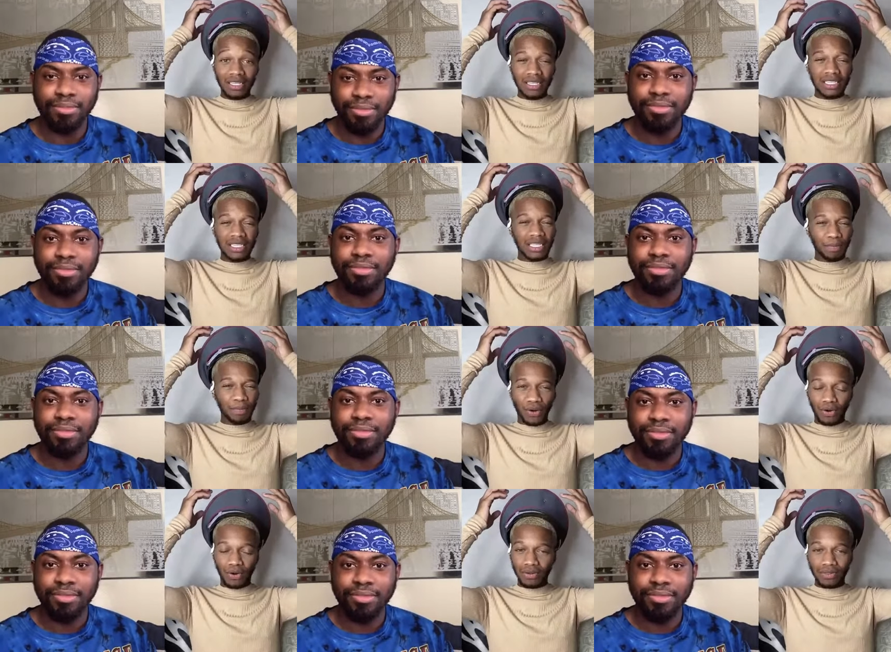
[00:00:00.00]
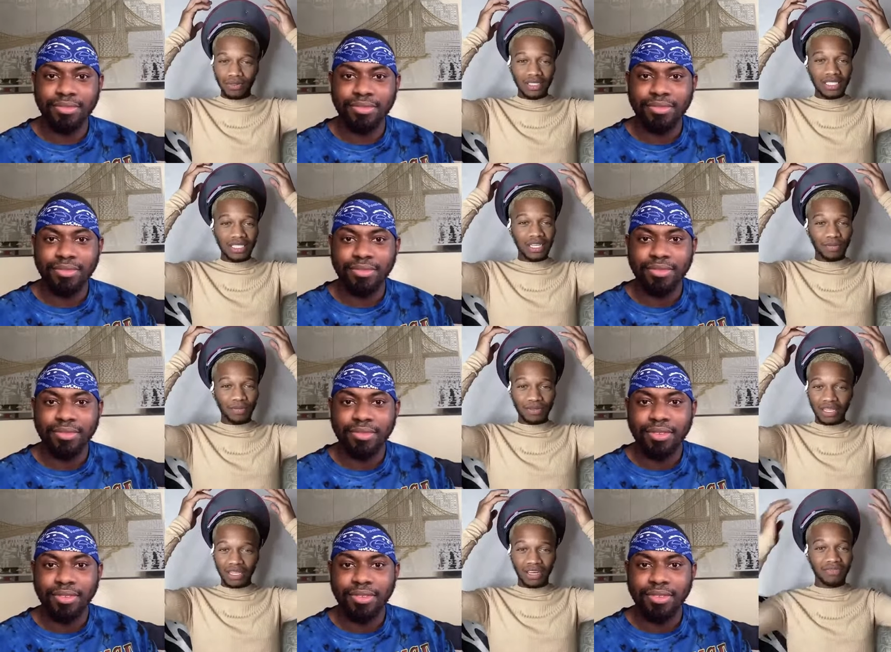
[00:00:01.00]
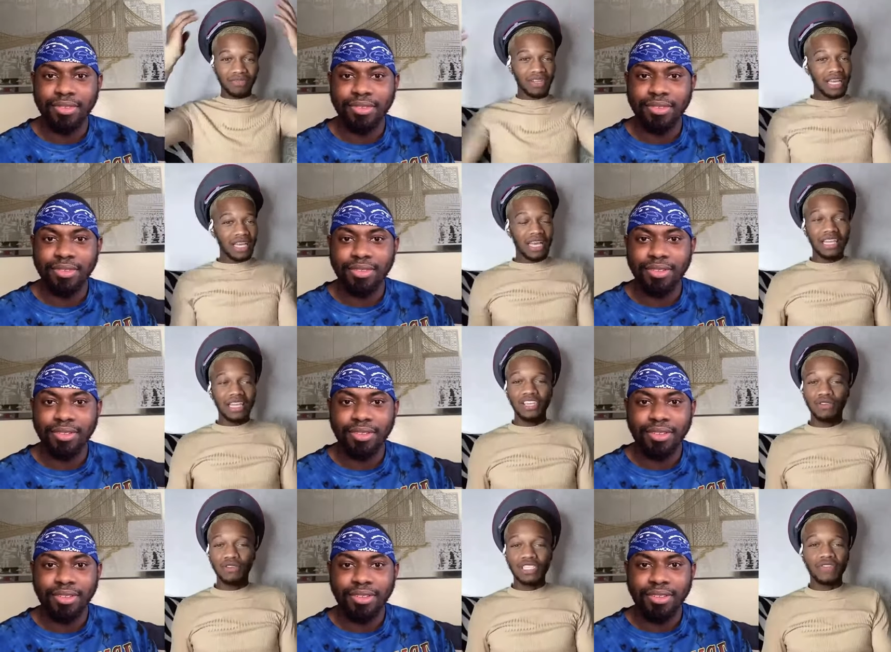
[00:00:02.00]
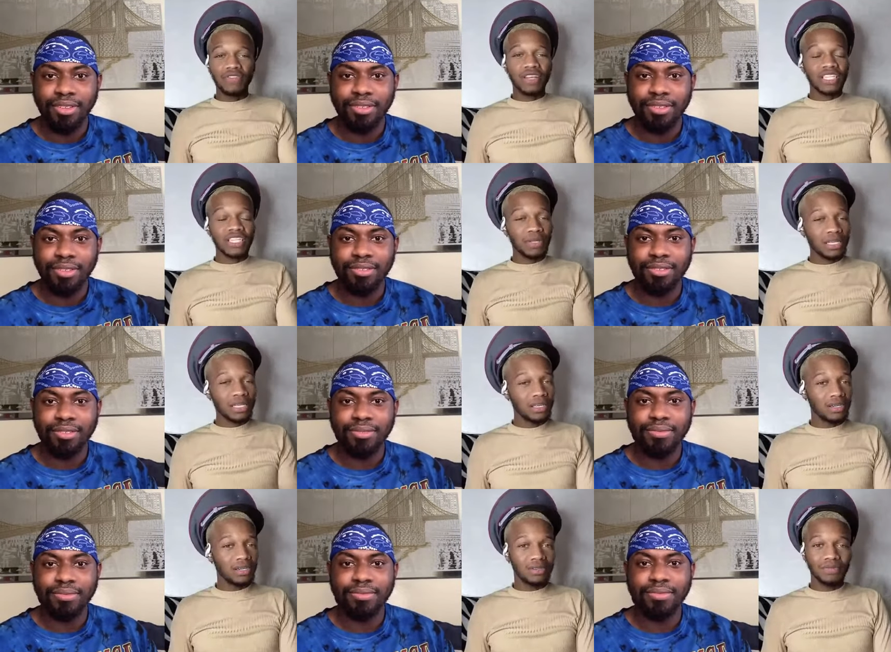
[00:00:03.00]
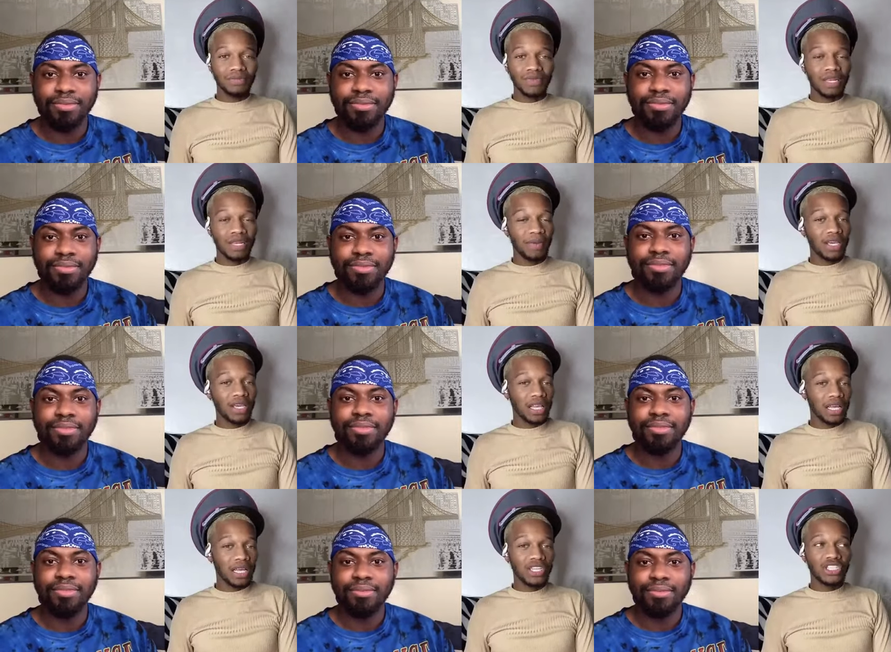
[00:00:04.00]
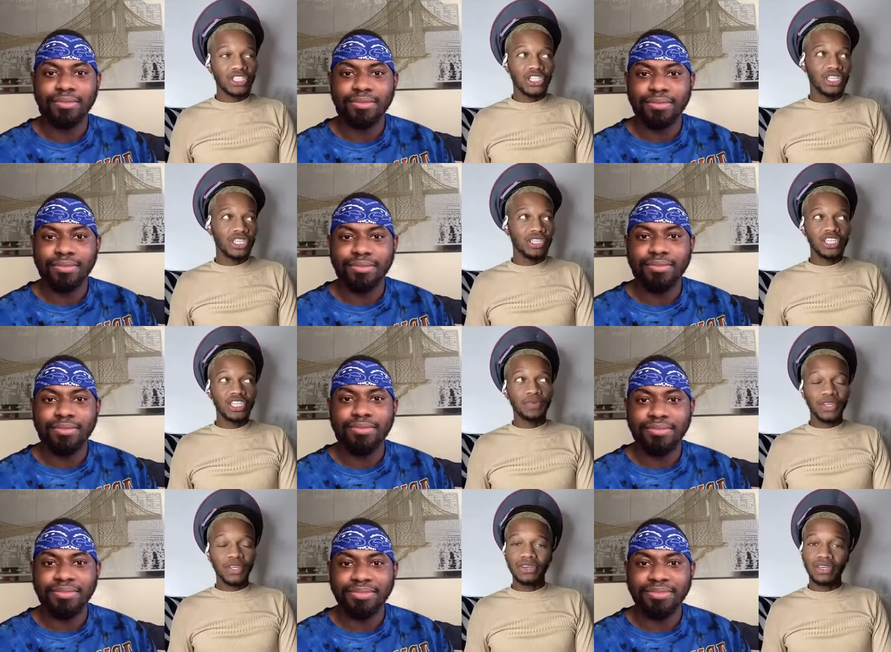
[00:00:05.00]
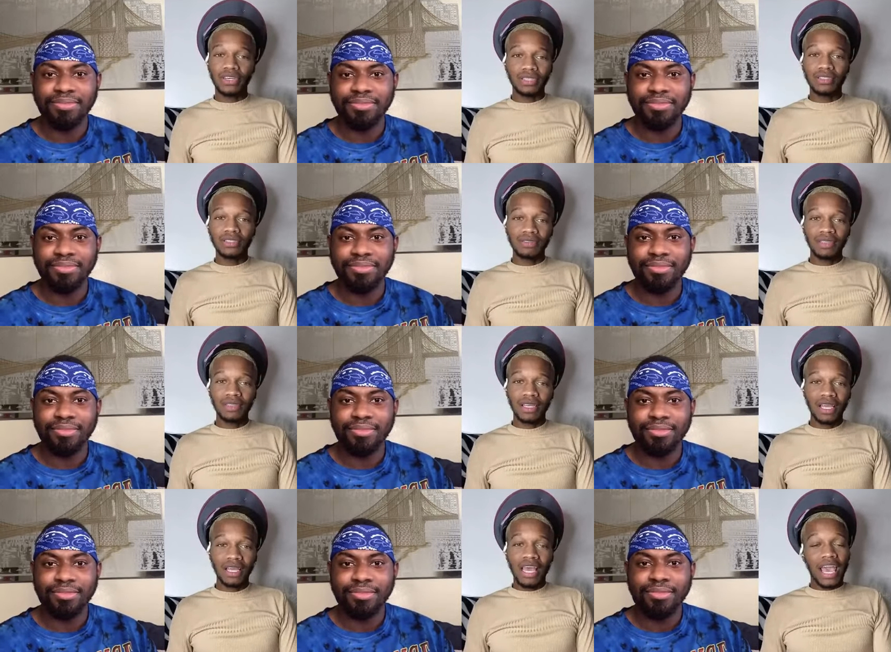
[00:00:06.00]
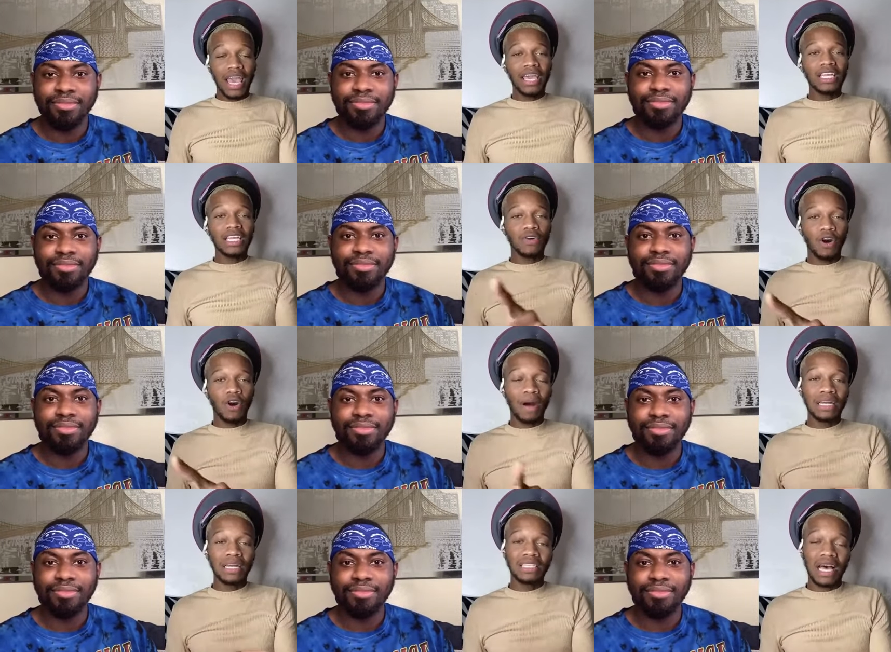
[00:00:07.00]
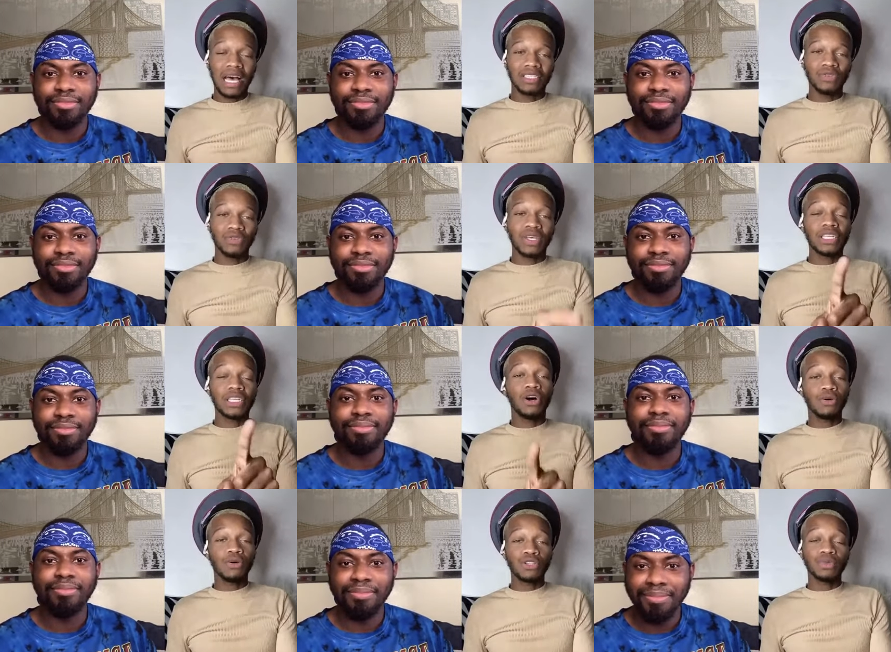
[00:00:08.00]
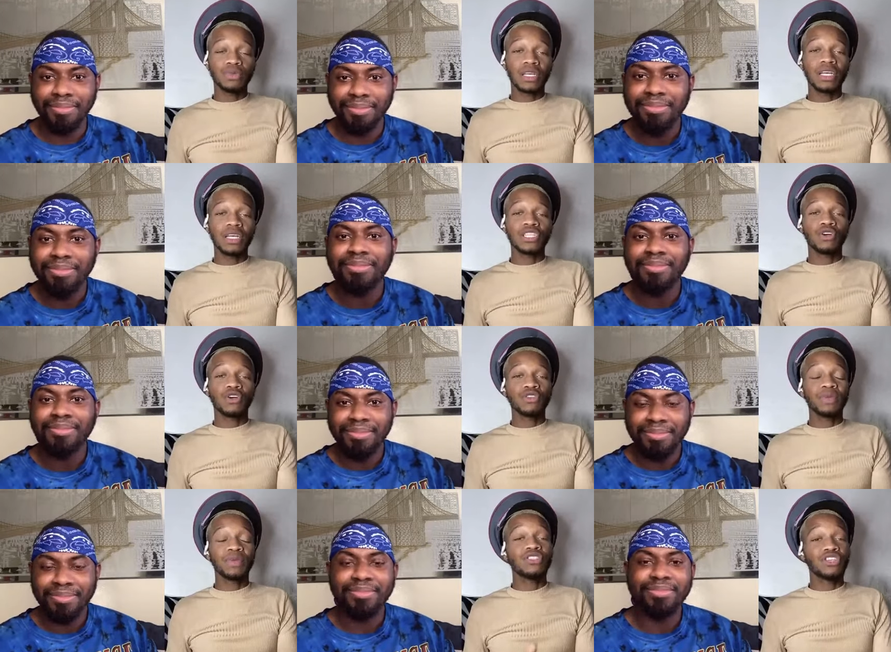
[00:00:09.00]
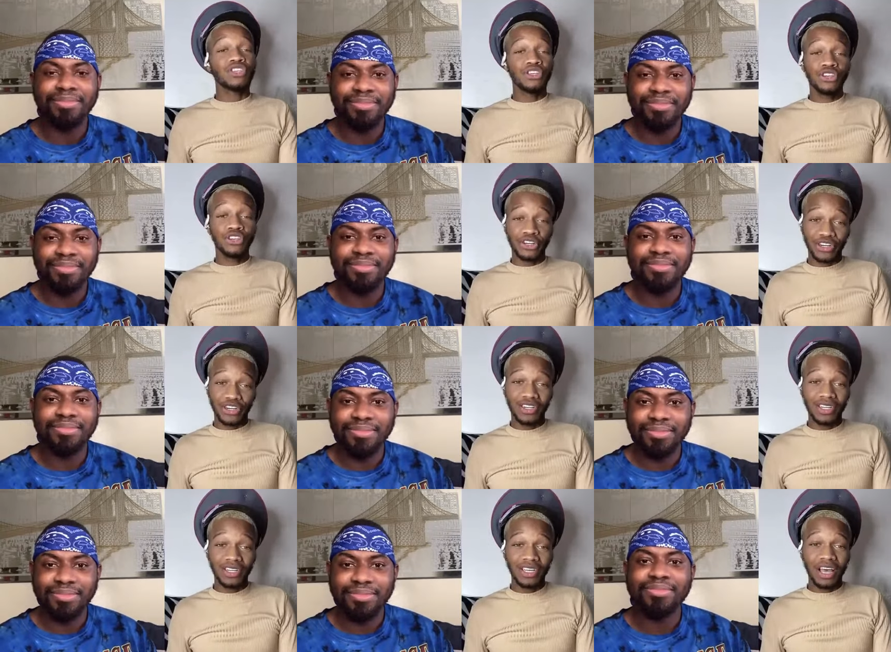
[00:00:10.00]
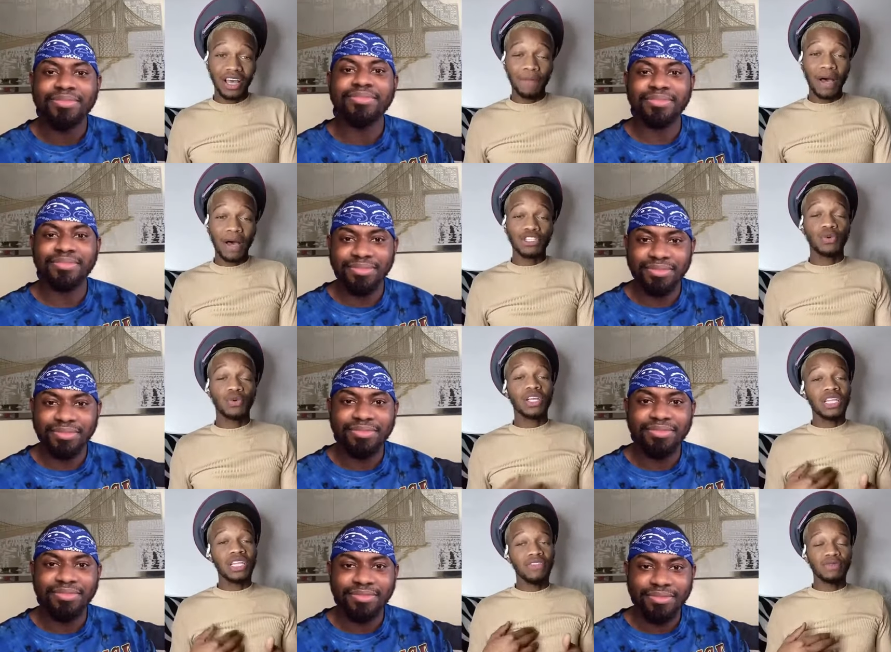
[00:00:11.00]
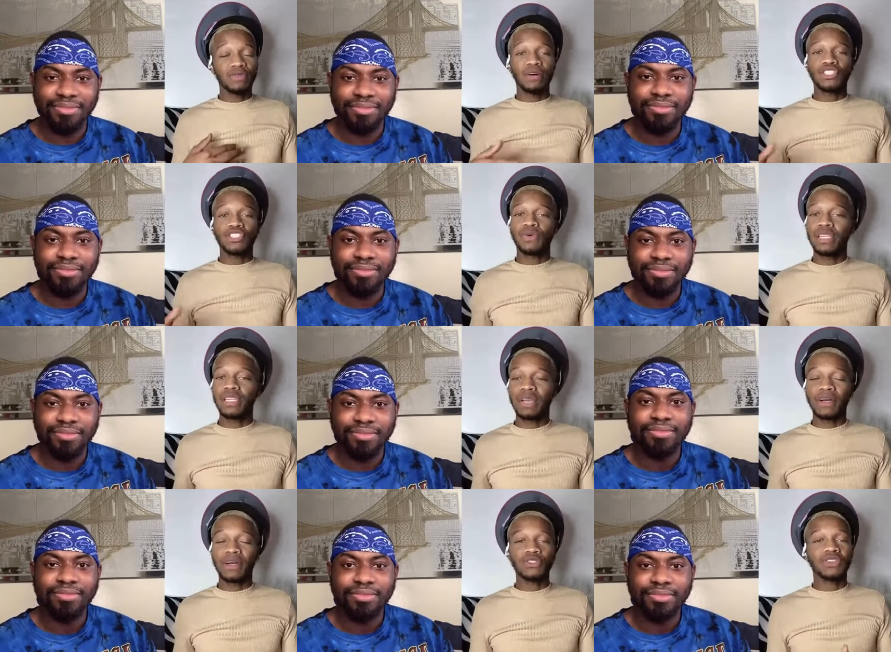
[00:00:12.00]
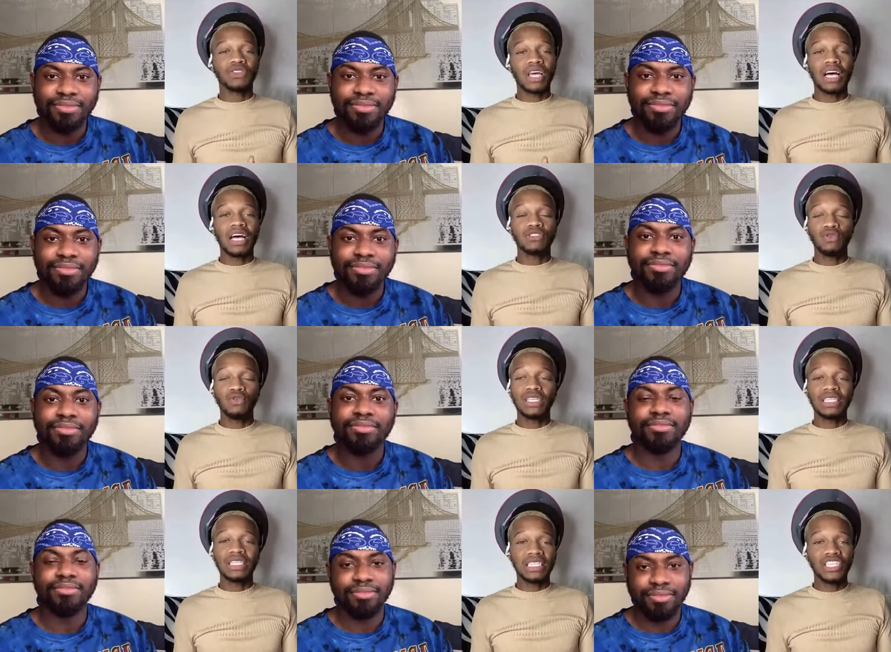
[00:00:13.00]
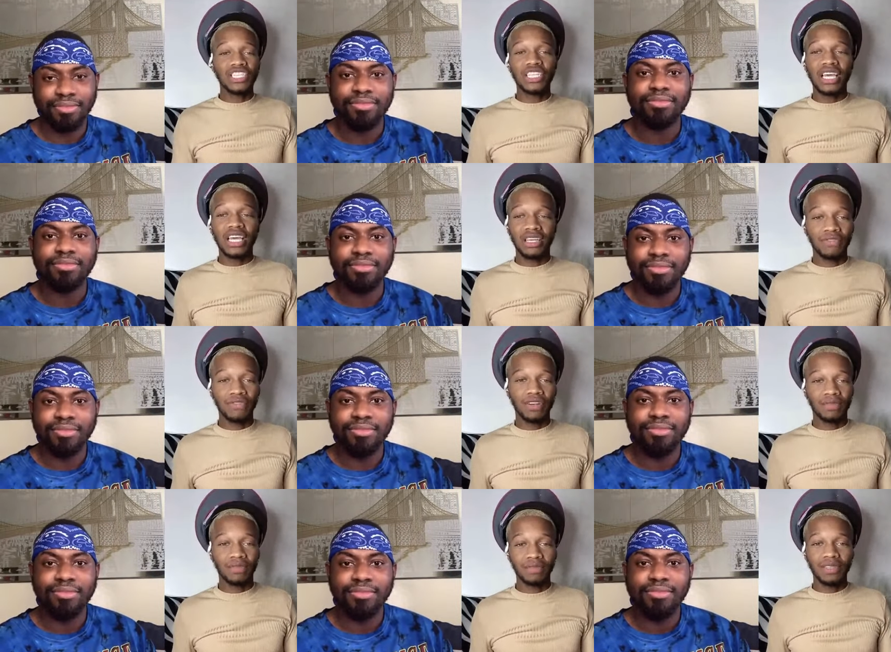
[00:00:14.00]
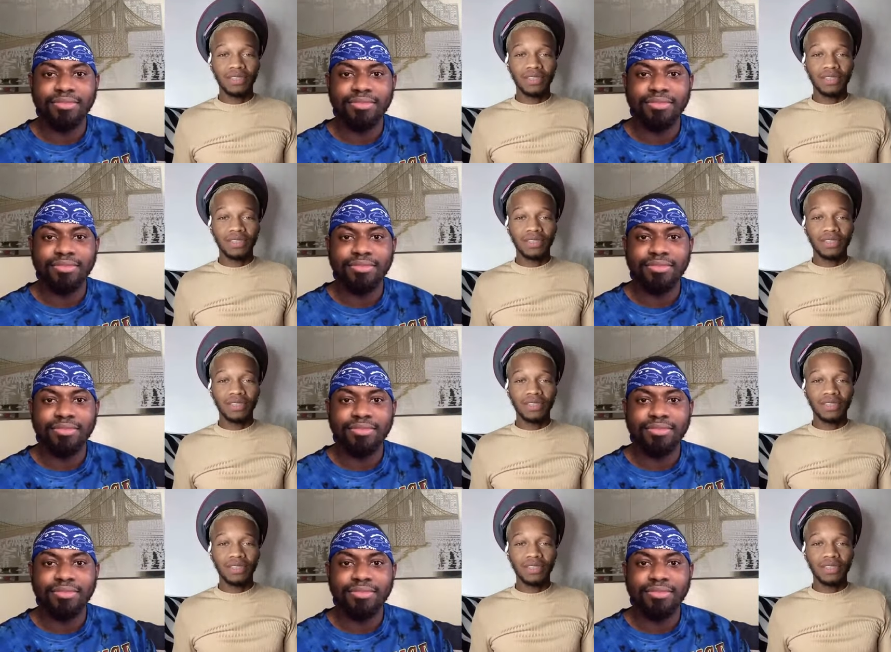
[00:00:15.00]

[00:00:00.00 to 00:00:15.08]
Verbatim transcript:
Speaker 1: Simple, simple stuff. And then you just give her a nice black heel and maybe a clutch, and she she could be good. And it's for all body sizes. We don't have to halter because a girl's gonna be insecure about showing cleavage, about showing leg, about showing thighs. So you can cinch that in for them.